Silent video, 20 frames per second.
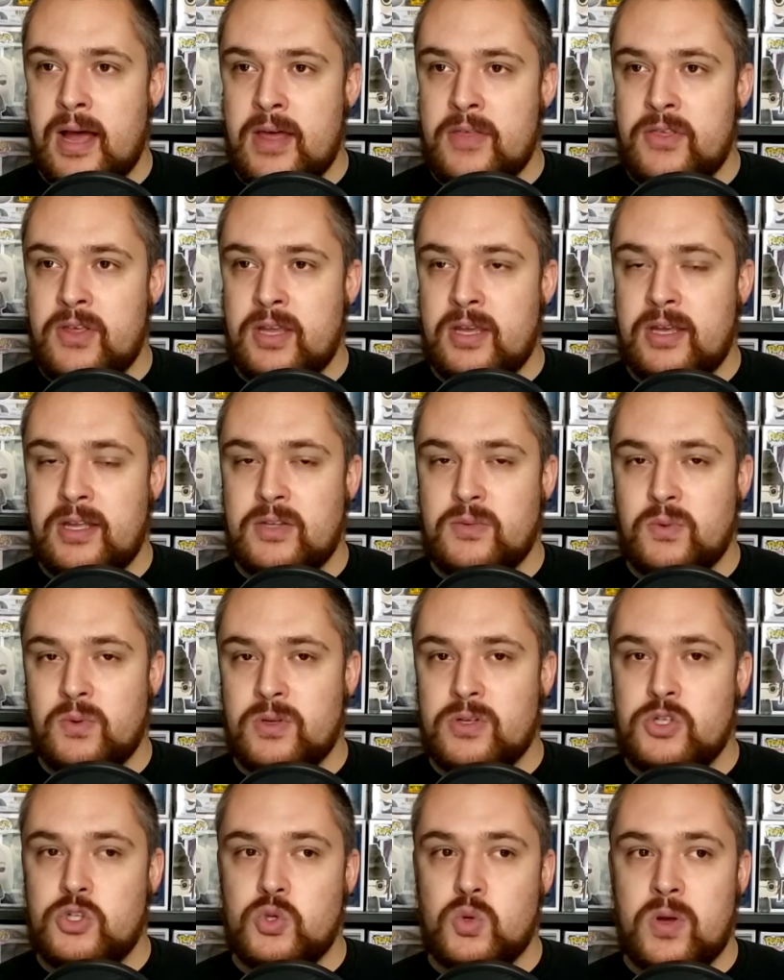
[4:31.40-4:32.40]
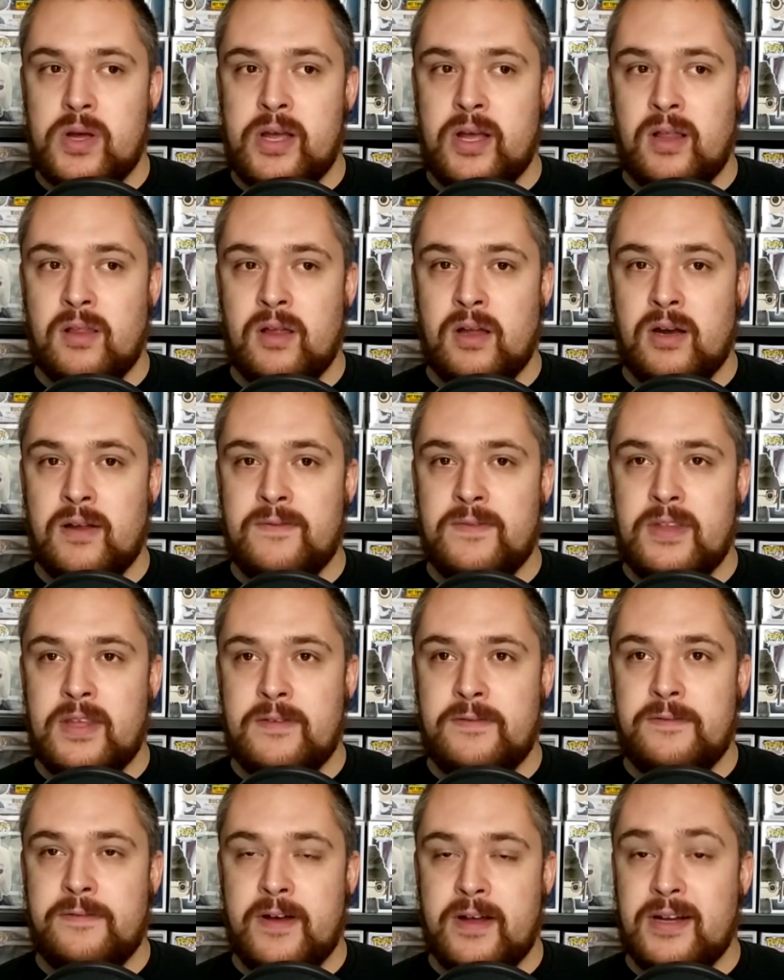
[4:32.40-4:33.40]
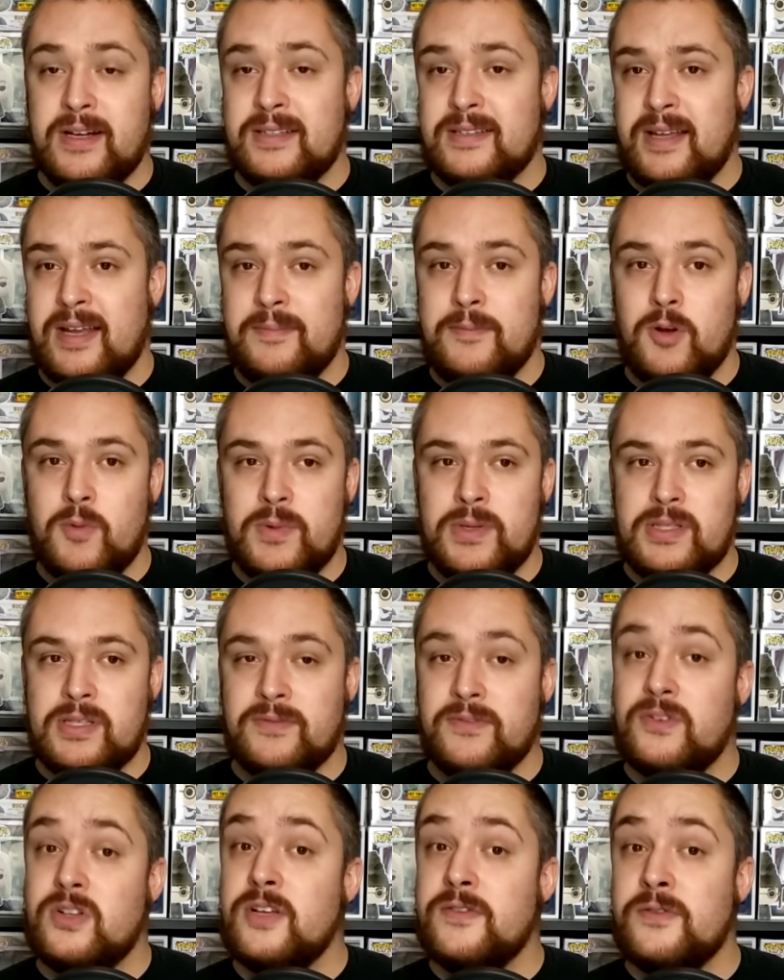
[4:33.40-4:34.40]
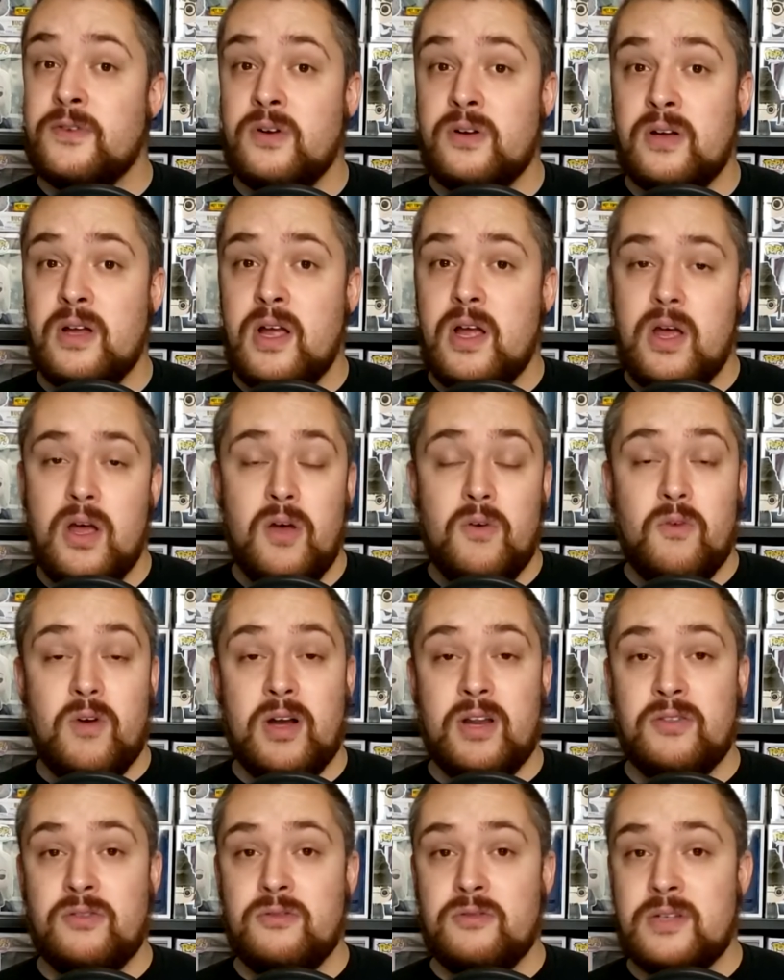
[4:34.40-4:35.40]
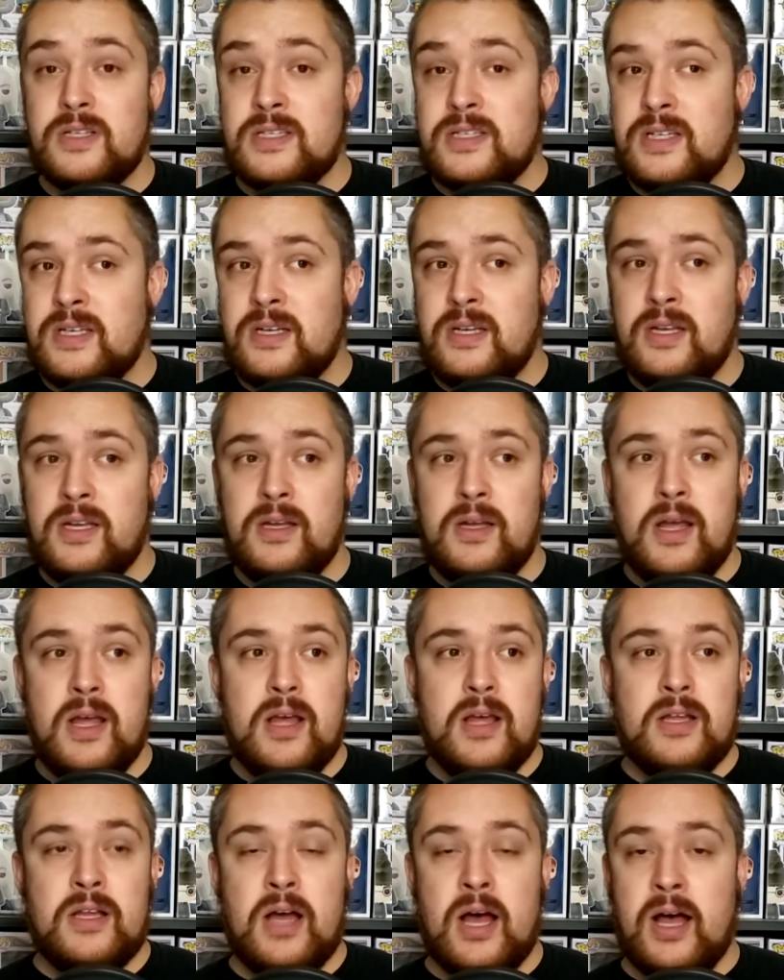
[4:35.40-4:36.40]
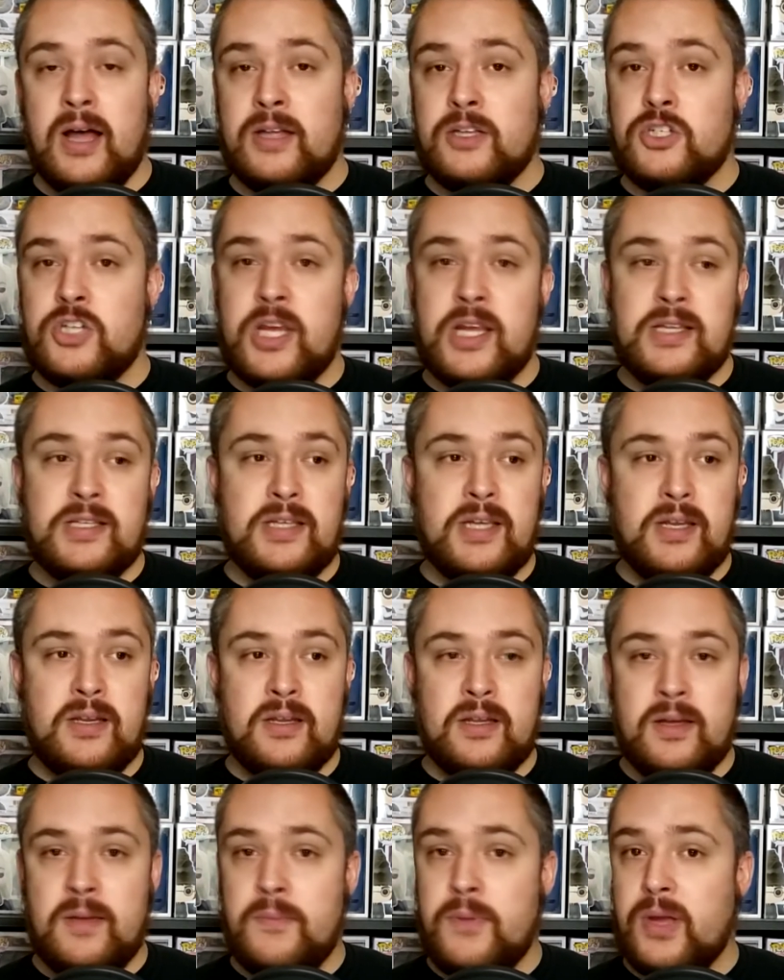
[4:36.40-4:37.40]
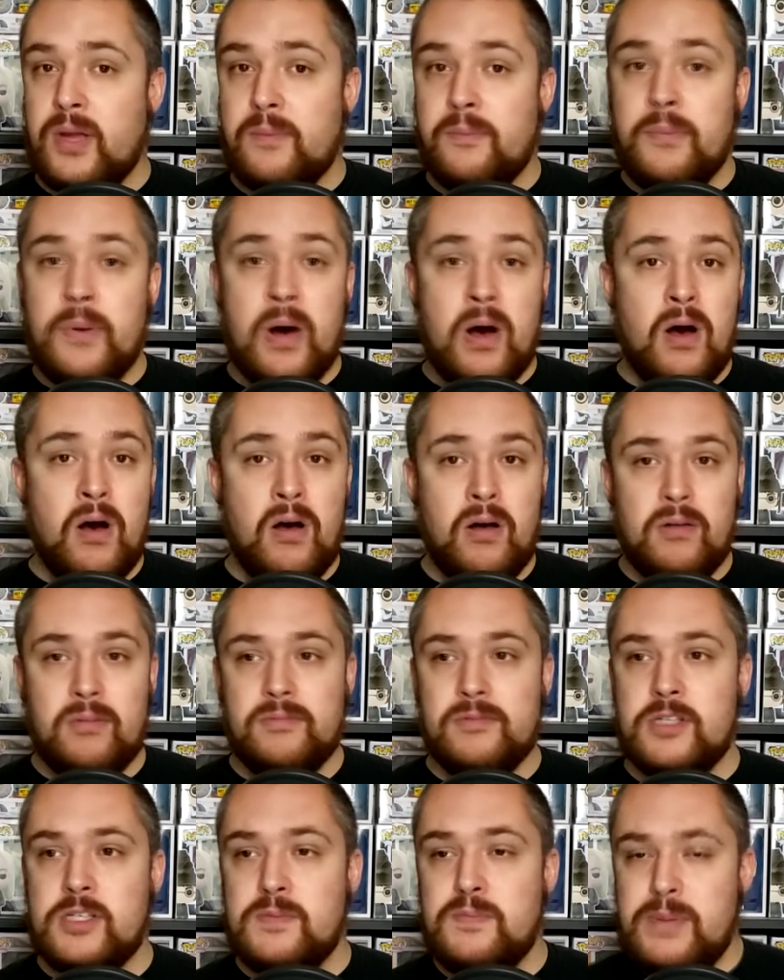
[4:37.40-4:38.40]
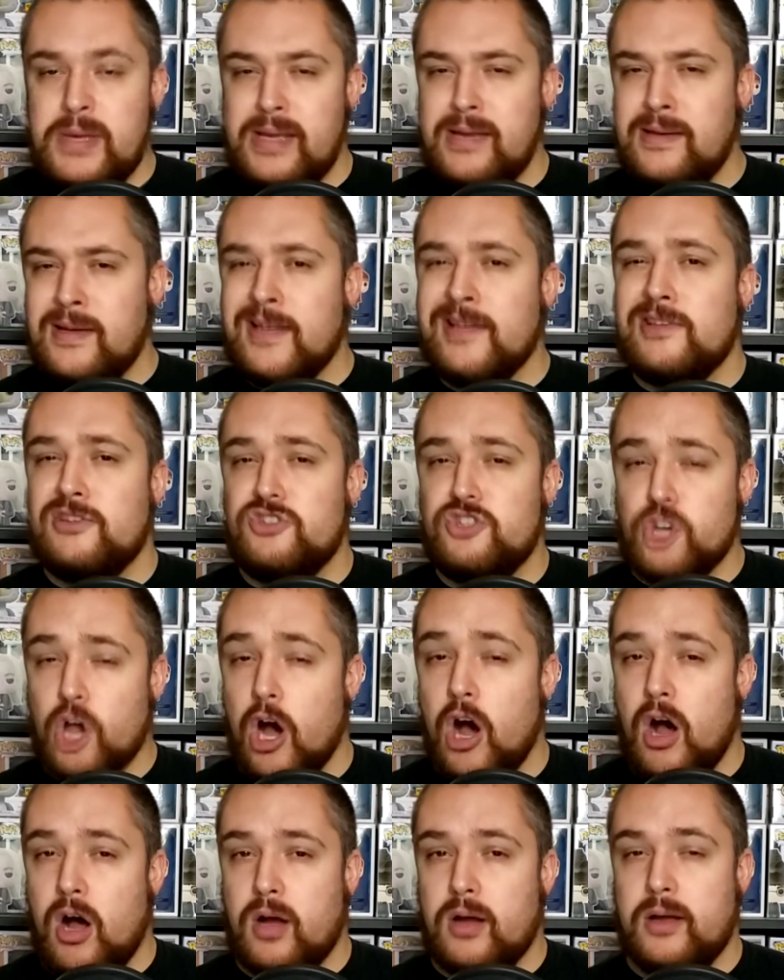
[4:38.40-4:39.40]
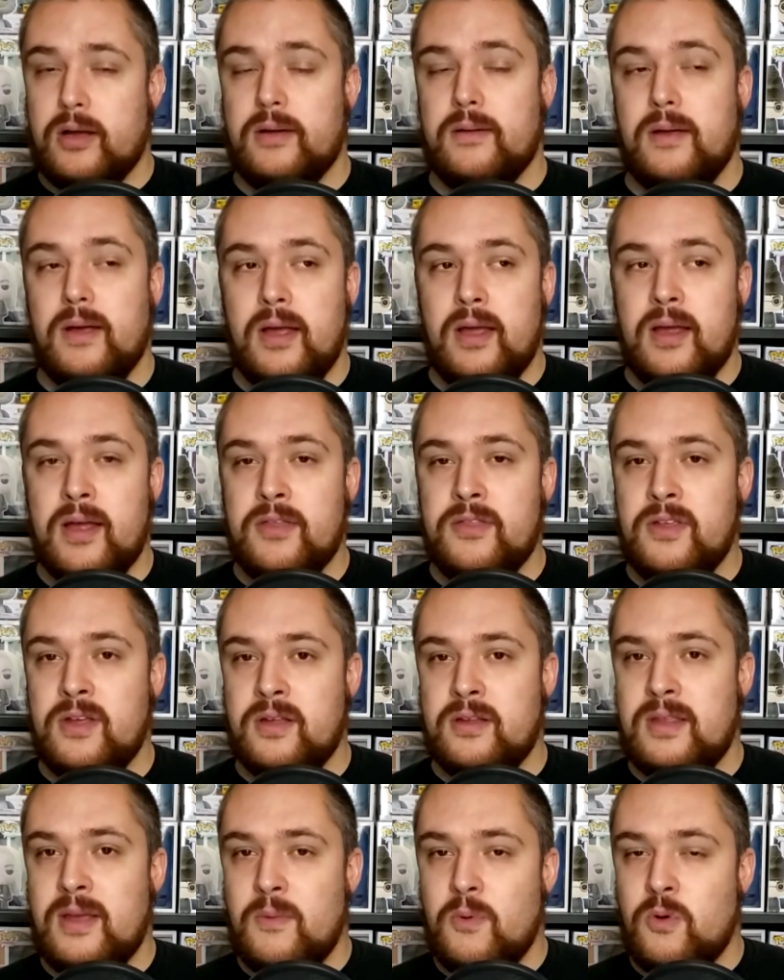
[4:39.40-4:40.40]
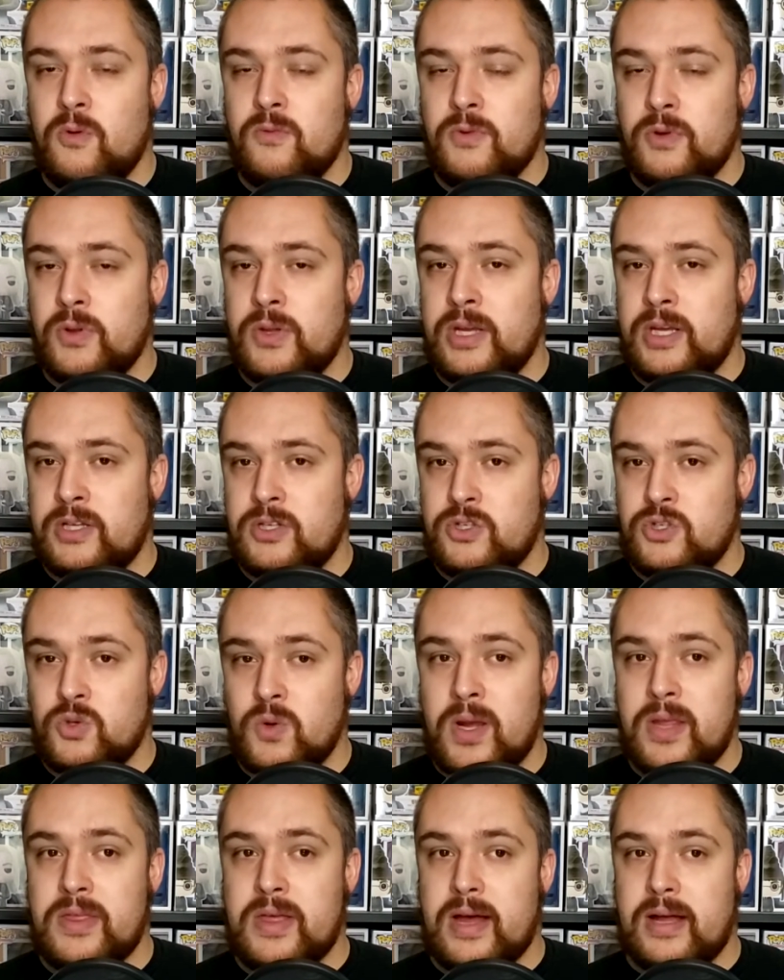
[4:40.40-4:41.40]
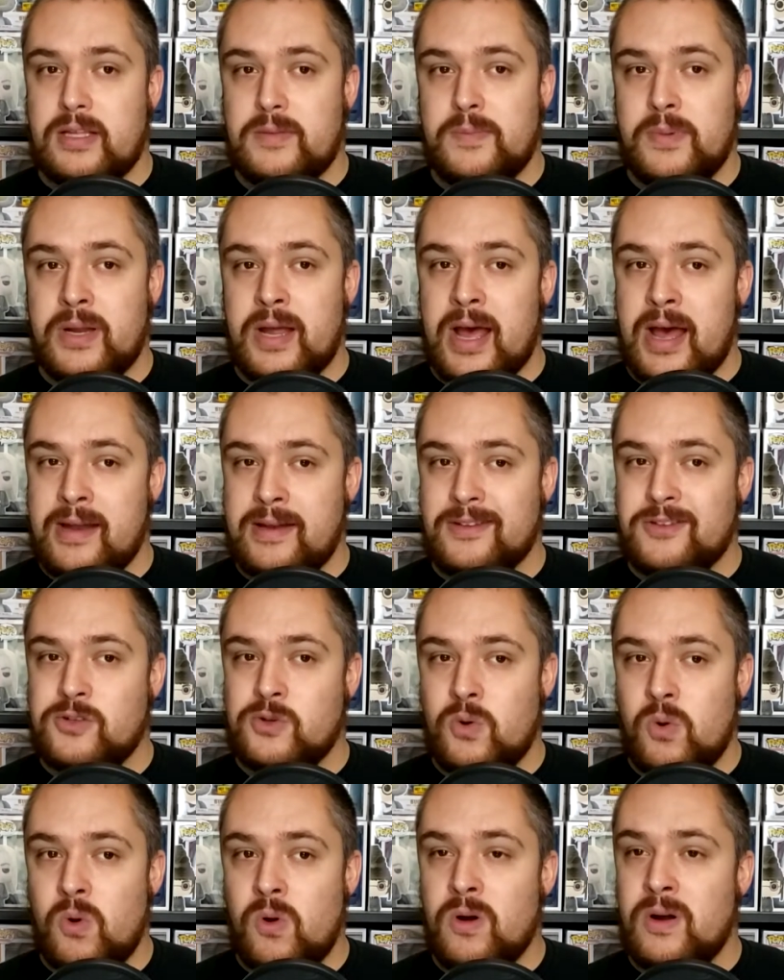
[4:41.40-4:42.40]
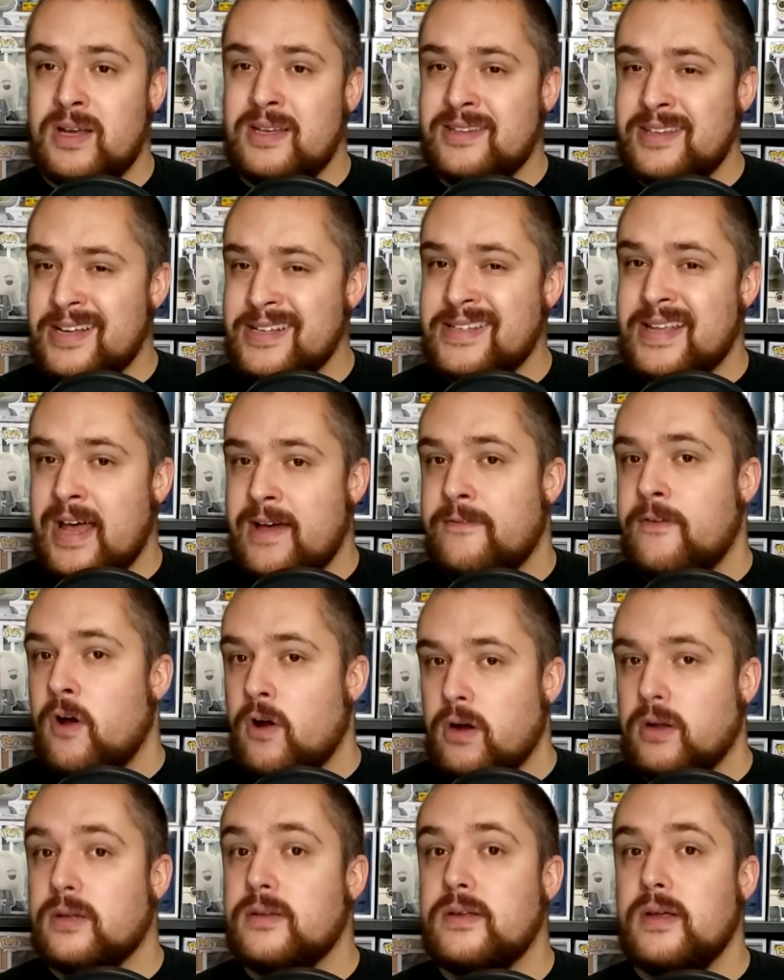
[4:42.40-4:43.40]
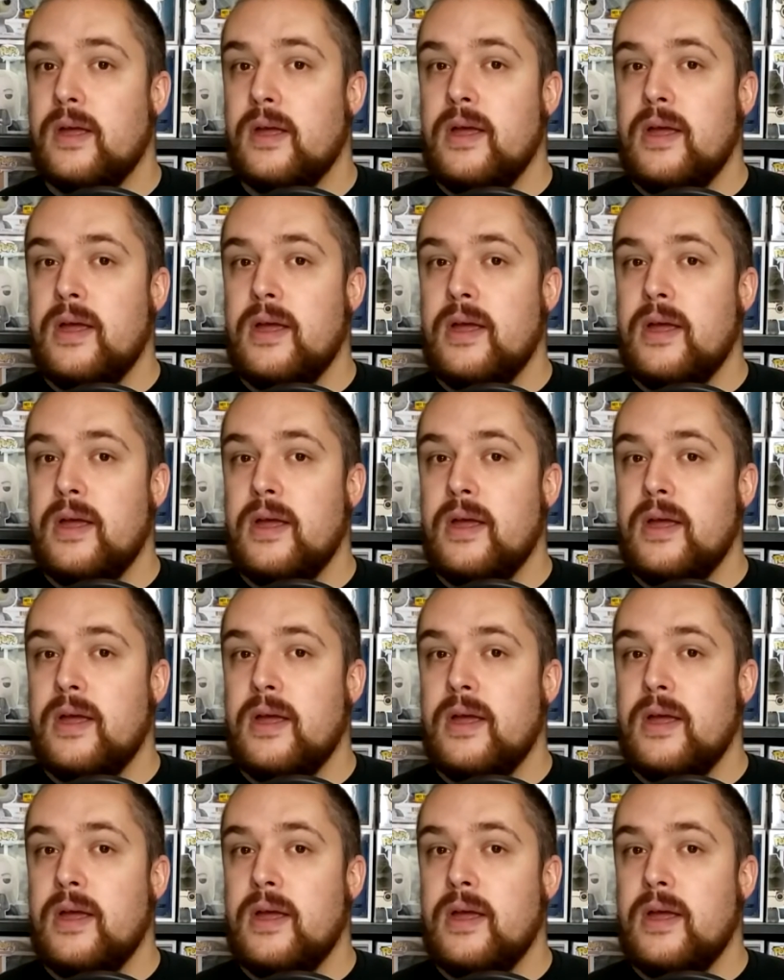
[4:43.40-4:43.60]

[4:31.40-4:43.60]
think kids will enjoy a lot of the fun, exciting moments of Clifford running through the city, uh, chasing a big ball, just being a dog. And I think they will really enjoy that. But at its core, it does have heart.